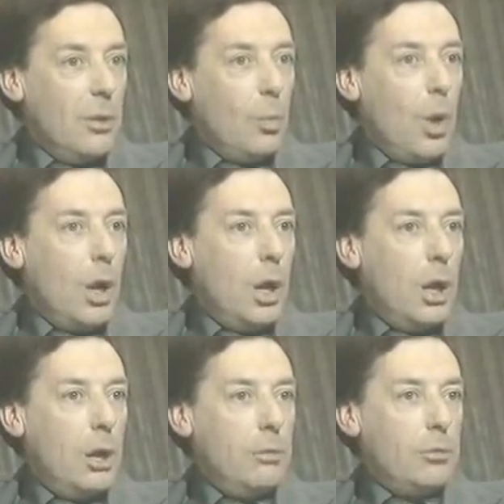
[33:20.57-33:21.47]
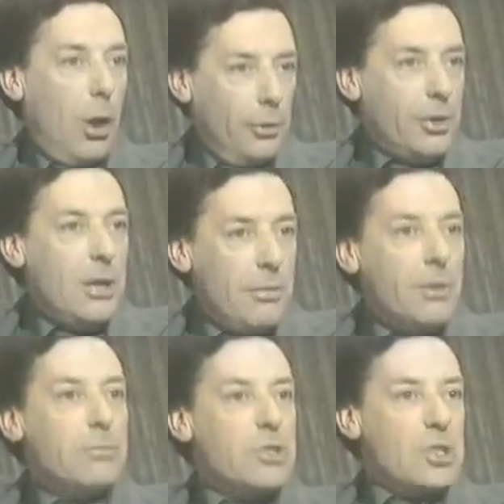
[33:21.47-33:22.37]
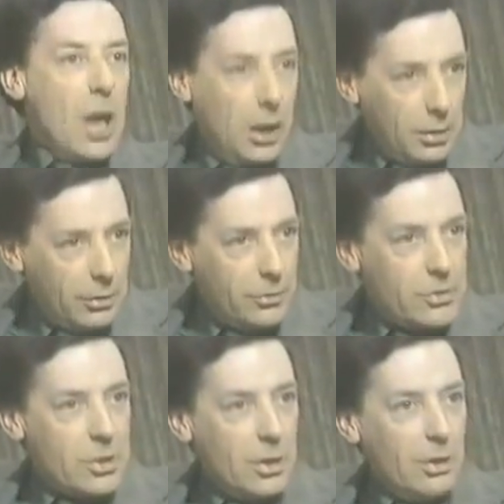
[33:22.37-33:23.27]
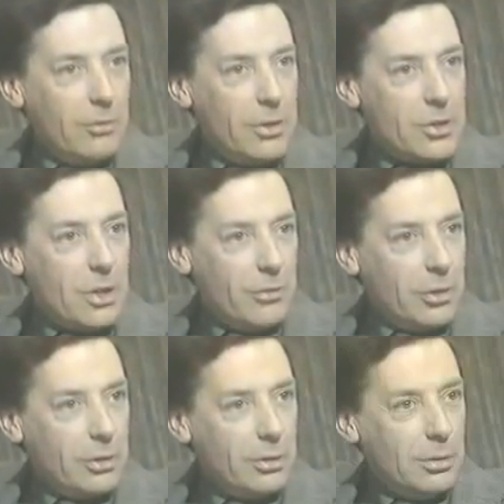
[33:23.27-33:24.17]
were not in themselves philosophical.